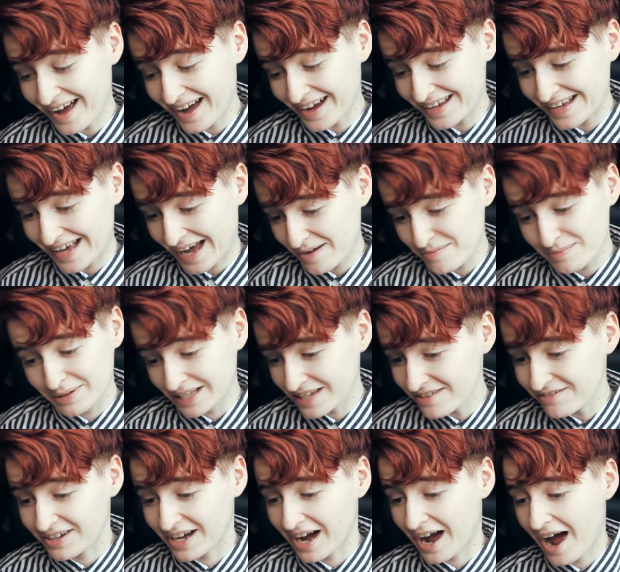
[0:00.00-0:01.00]
I can't
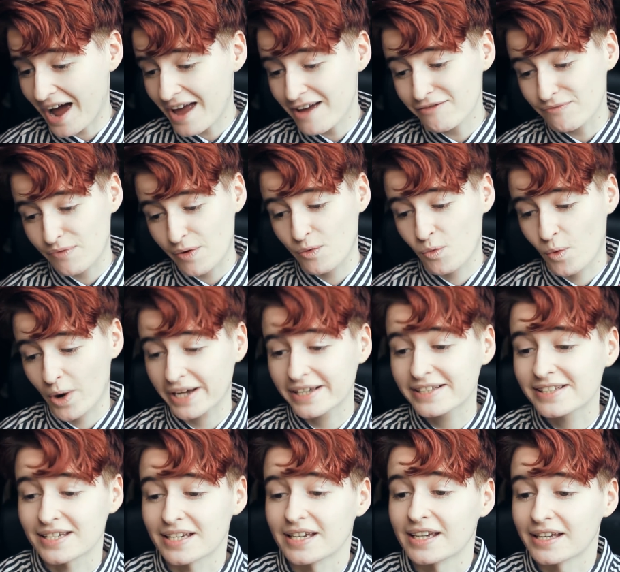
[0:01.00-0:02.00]
believe it. I have been
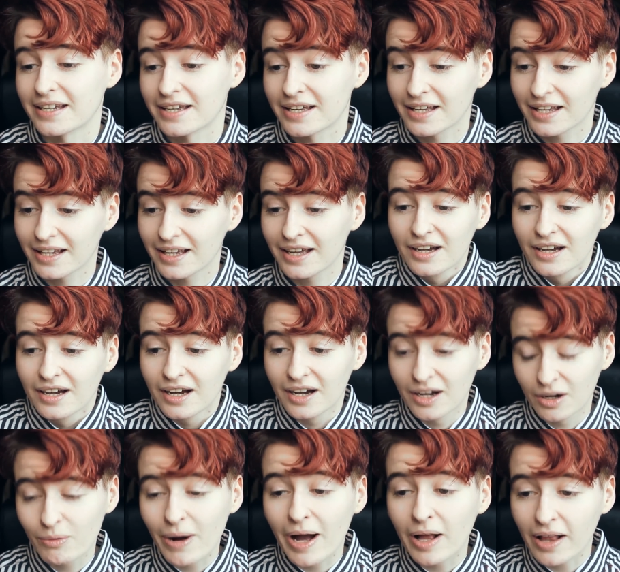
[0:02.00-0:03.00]
waiting.
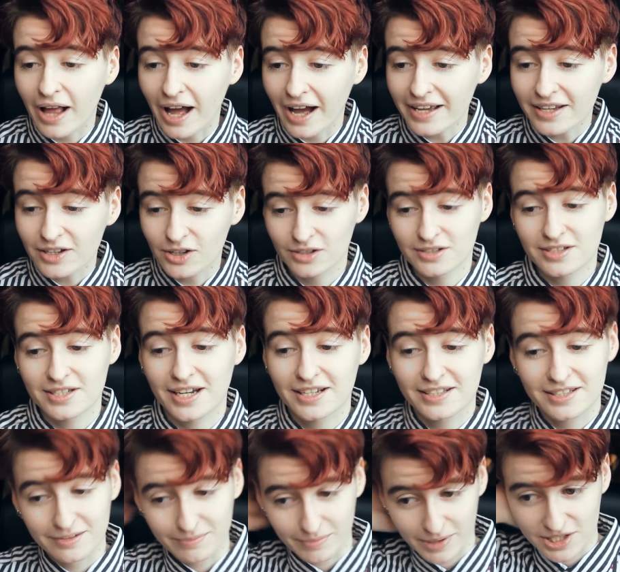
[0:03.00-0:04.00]
Well, I
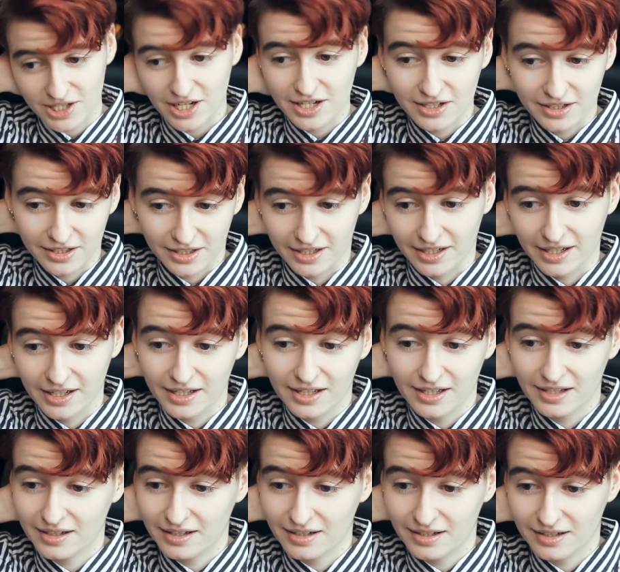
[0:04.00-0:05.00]
contacted my gender
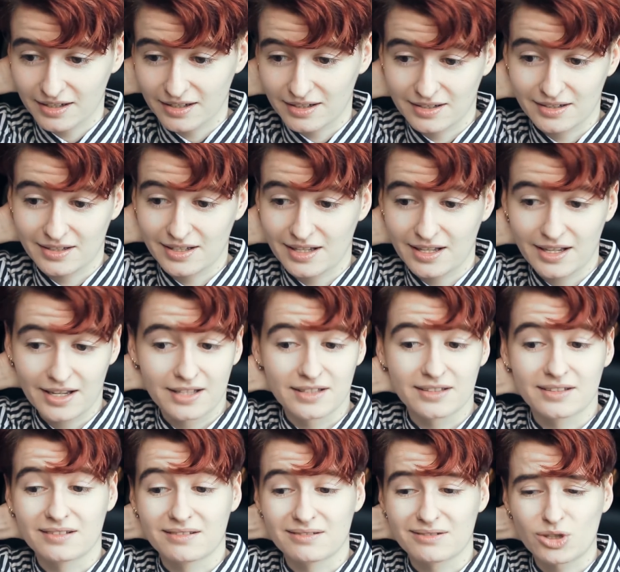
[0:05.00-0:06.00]
clinic
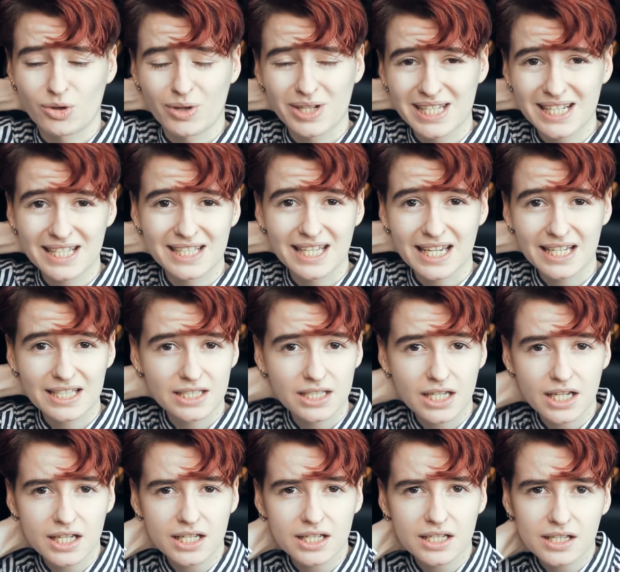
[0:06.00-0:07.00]
in
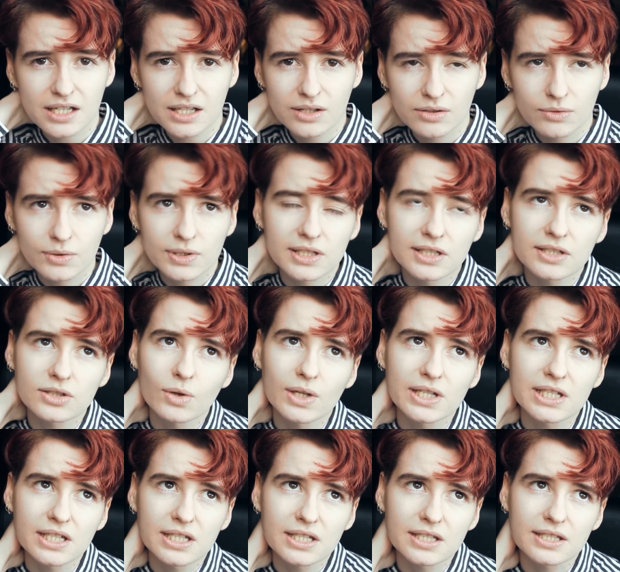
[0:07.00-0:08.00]
2016, was it
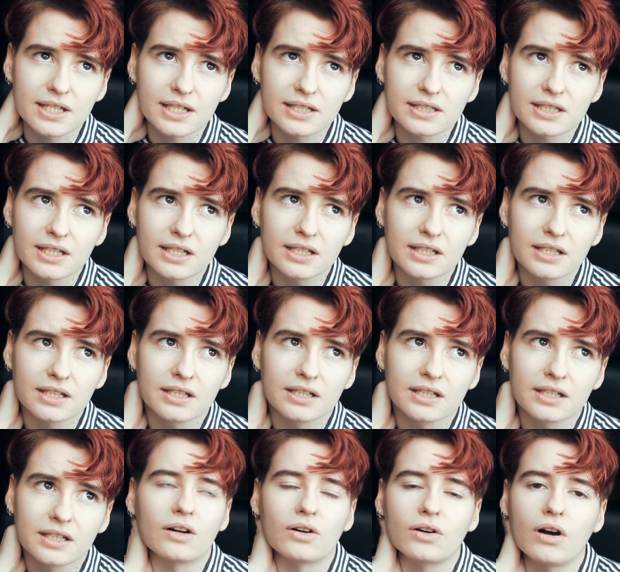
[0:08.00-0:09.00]
2016?
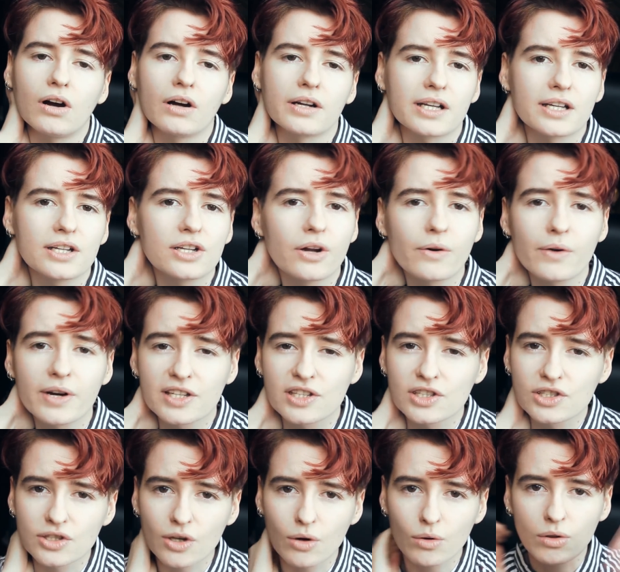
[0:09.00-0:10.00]
God, you know,
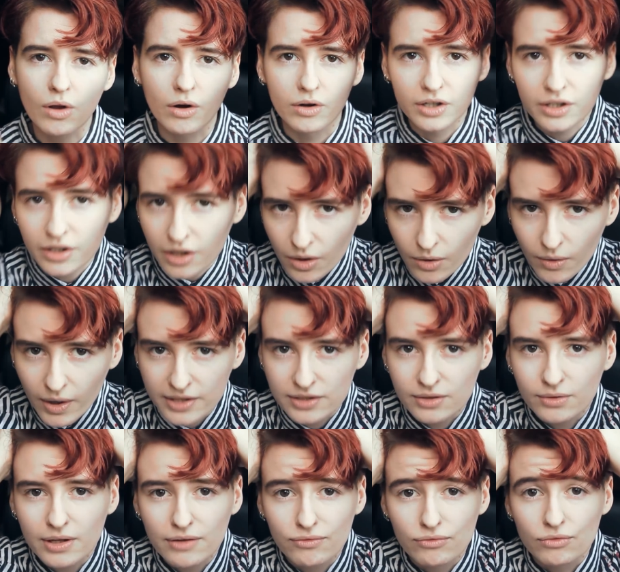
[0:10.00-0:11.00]
it's so long ago, I
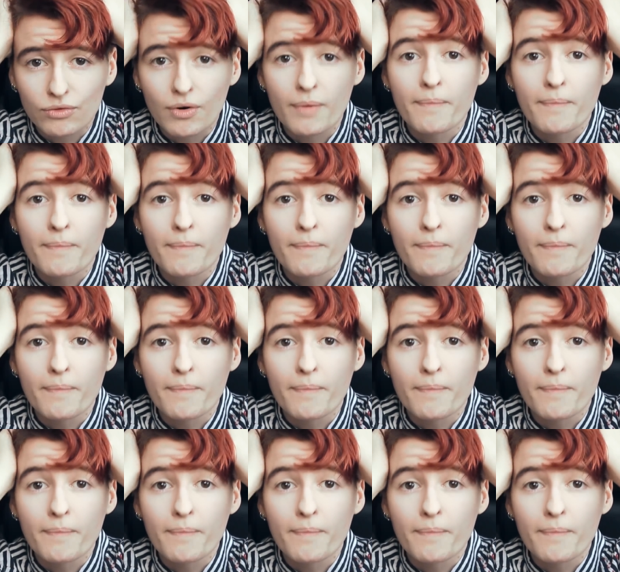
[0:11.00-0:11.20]
don't even